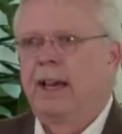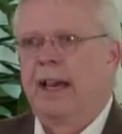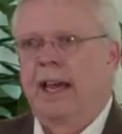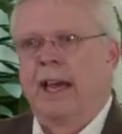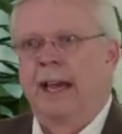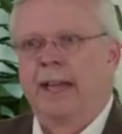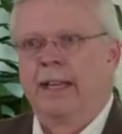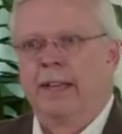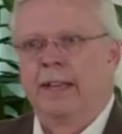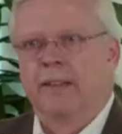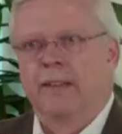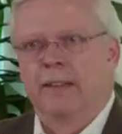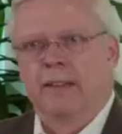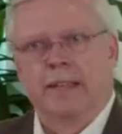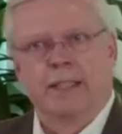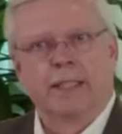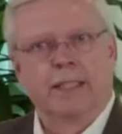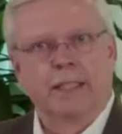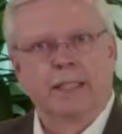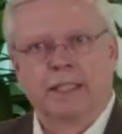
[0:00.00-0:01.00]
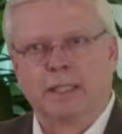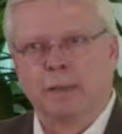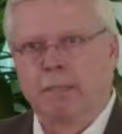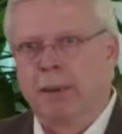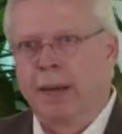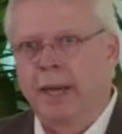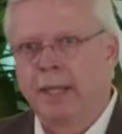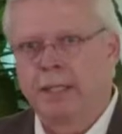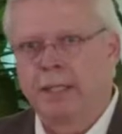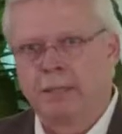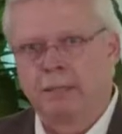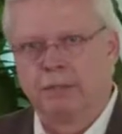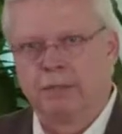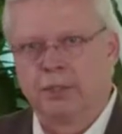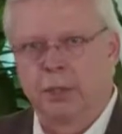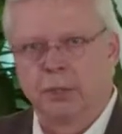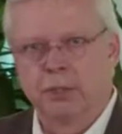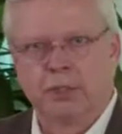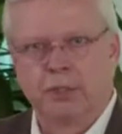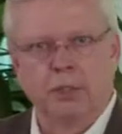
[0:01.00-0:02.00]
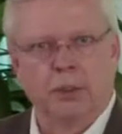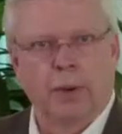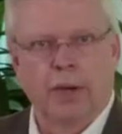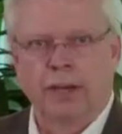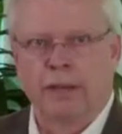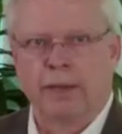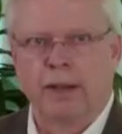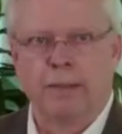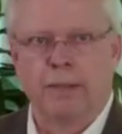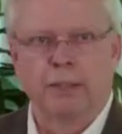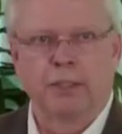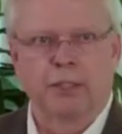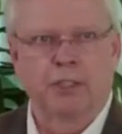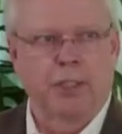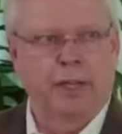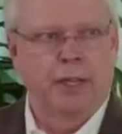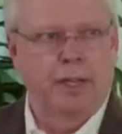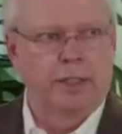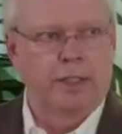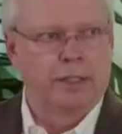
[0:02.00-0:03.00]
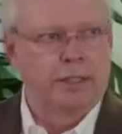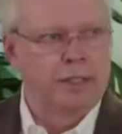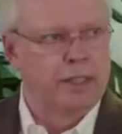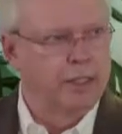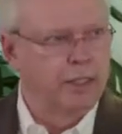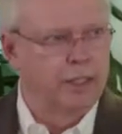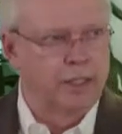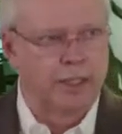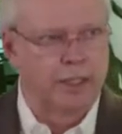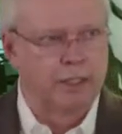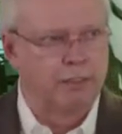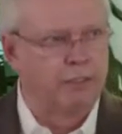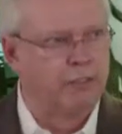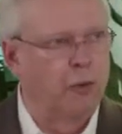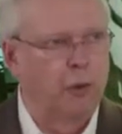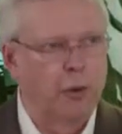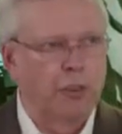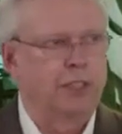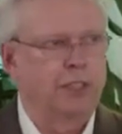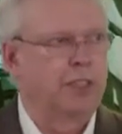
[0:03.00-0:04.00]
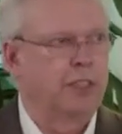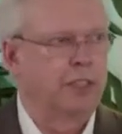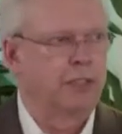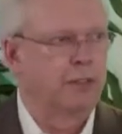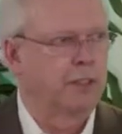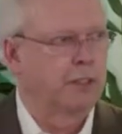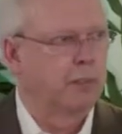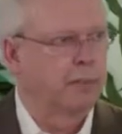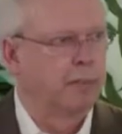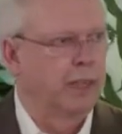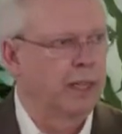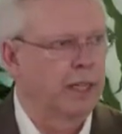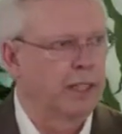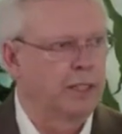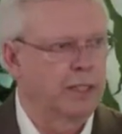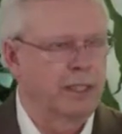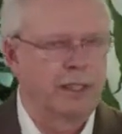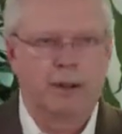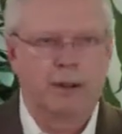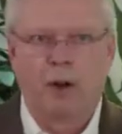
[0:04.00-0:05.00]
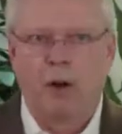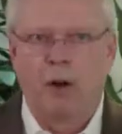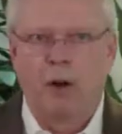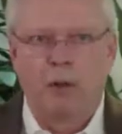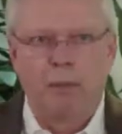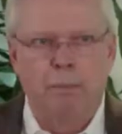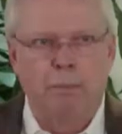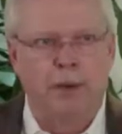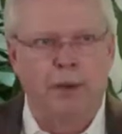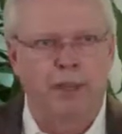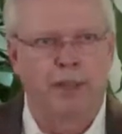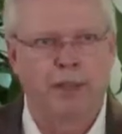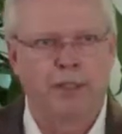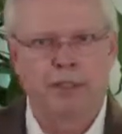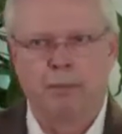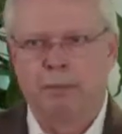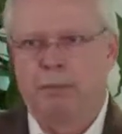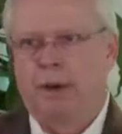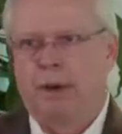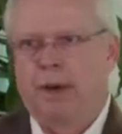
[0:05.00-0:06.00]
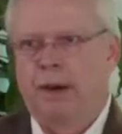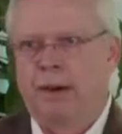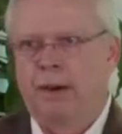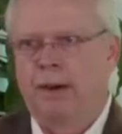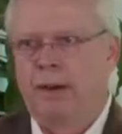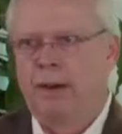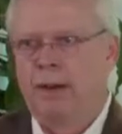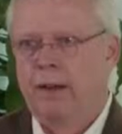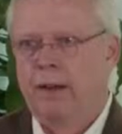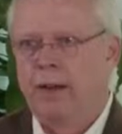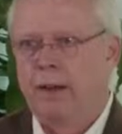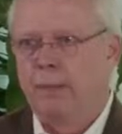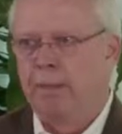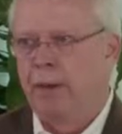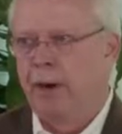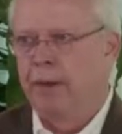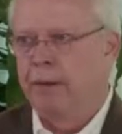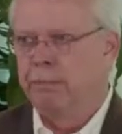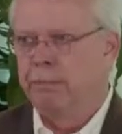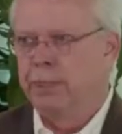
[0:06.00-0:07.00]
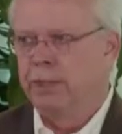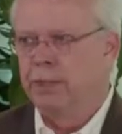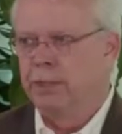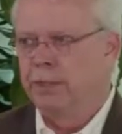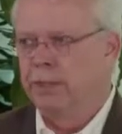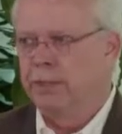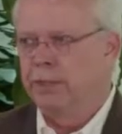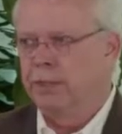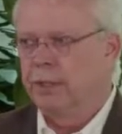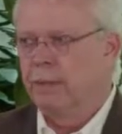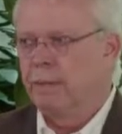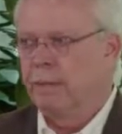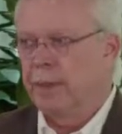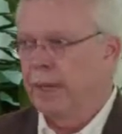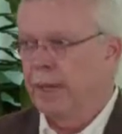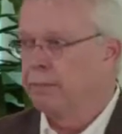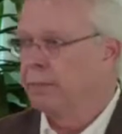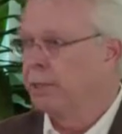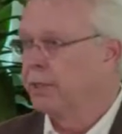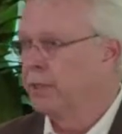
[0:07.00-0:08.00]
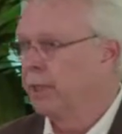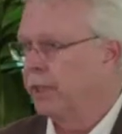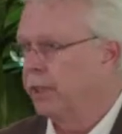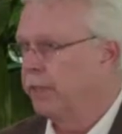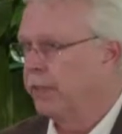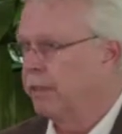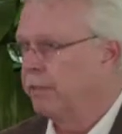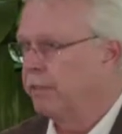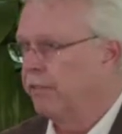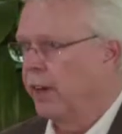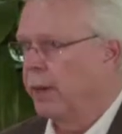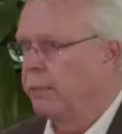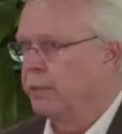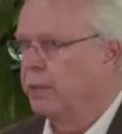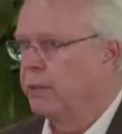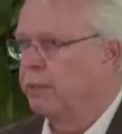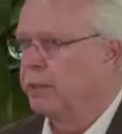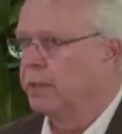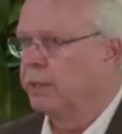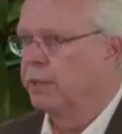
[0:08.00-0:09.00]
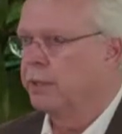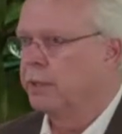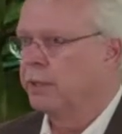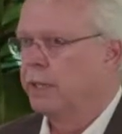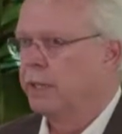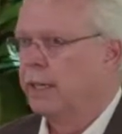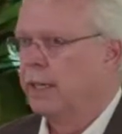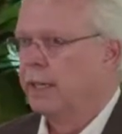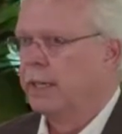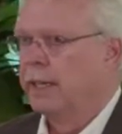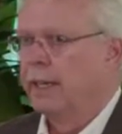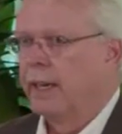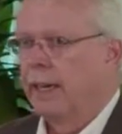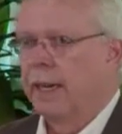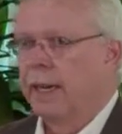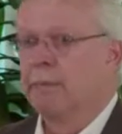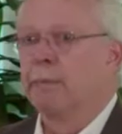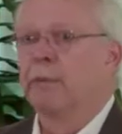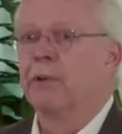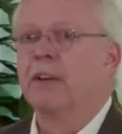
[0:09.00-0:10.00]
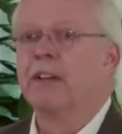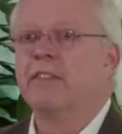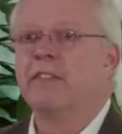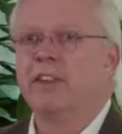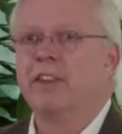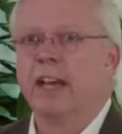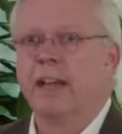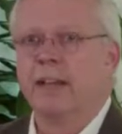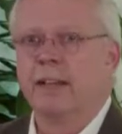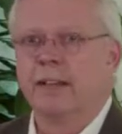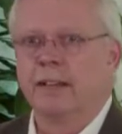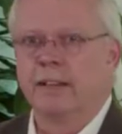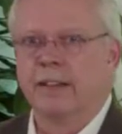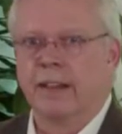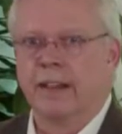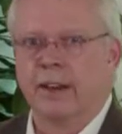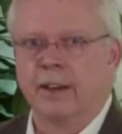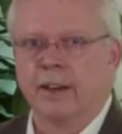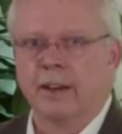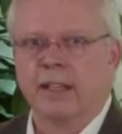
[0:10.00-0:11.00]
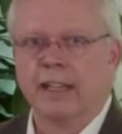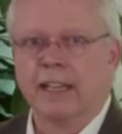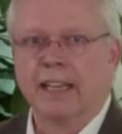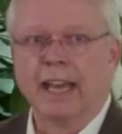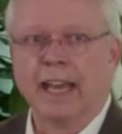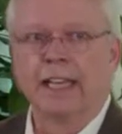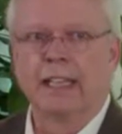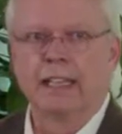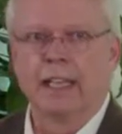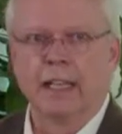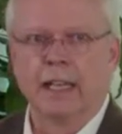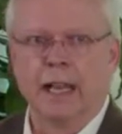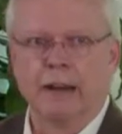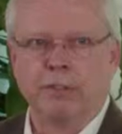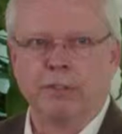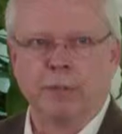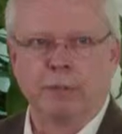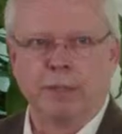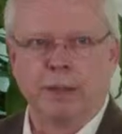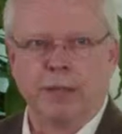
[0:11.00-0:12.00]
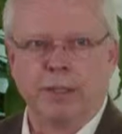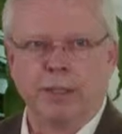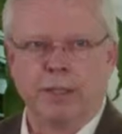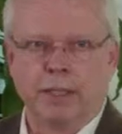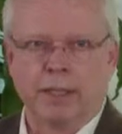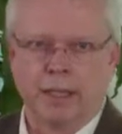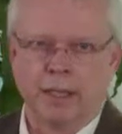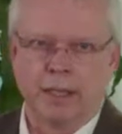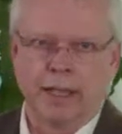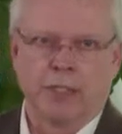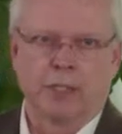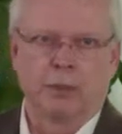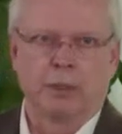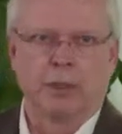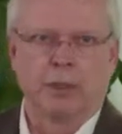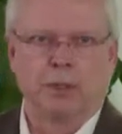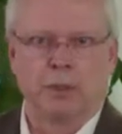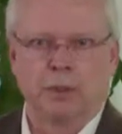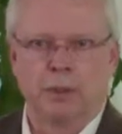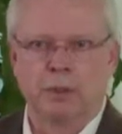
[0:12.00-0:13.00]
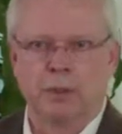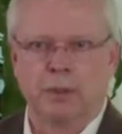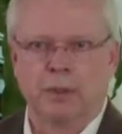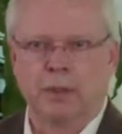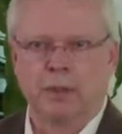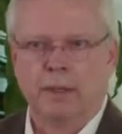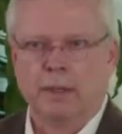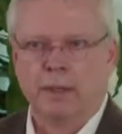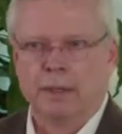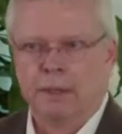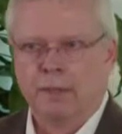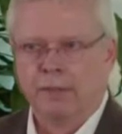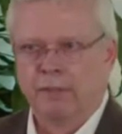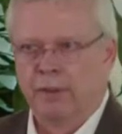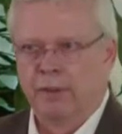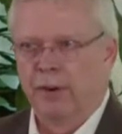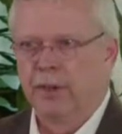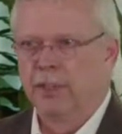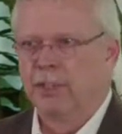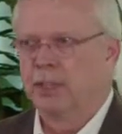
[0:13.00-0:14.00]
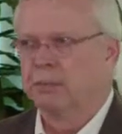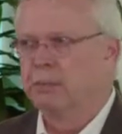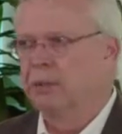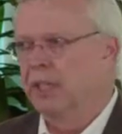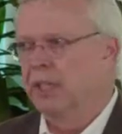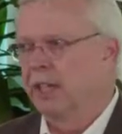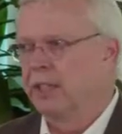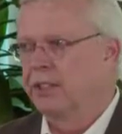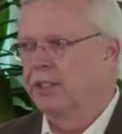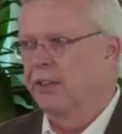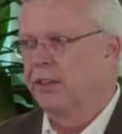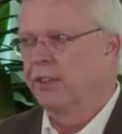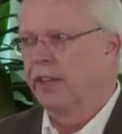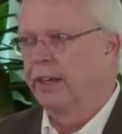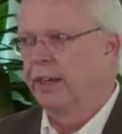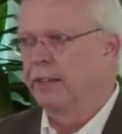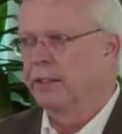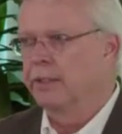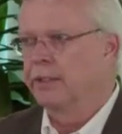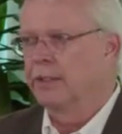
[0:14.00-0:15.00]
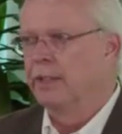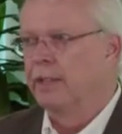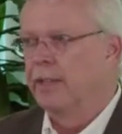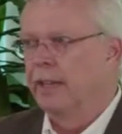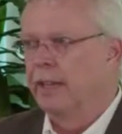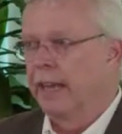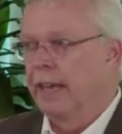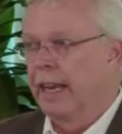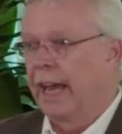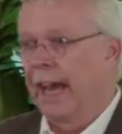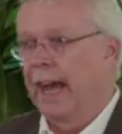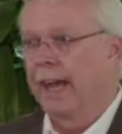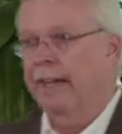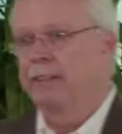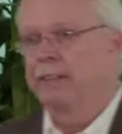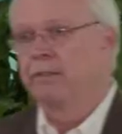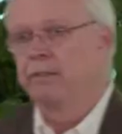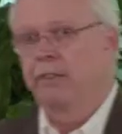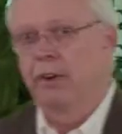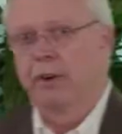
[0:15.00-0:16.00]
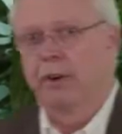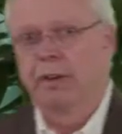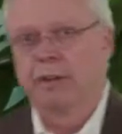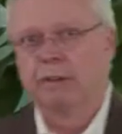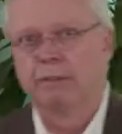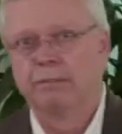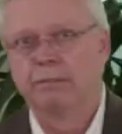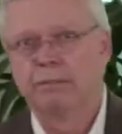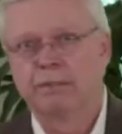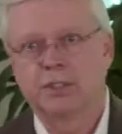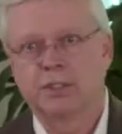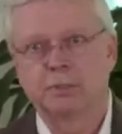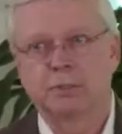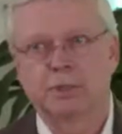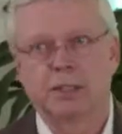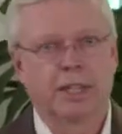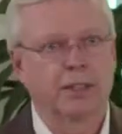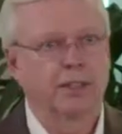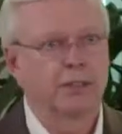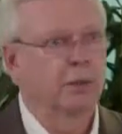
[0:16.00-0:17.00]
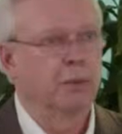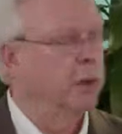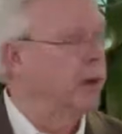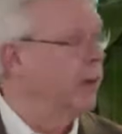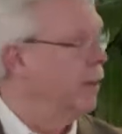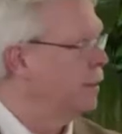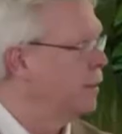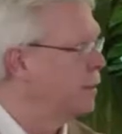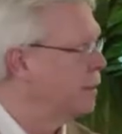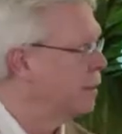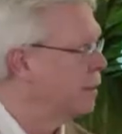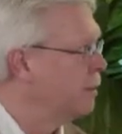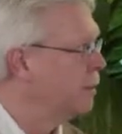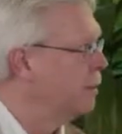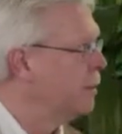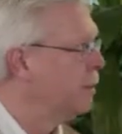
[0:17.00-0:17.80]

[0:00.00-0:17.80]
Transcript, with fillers: And this is the pace of socioeconomic change. This is the forces of complexity all bringing to bear upon business particularly on family business, in abbreviating their likely lifespans unless we do very substantial things and act in very substantial ways.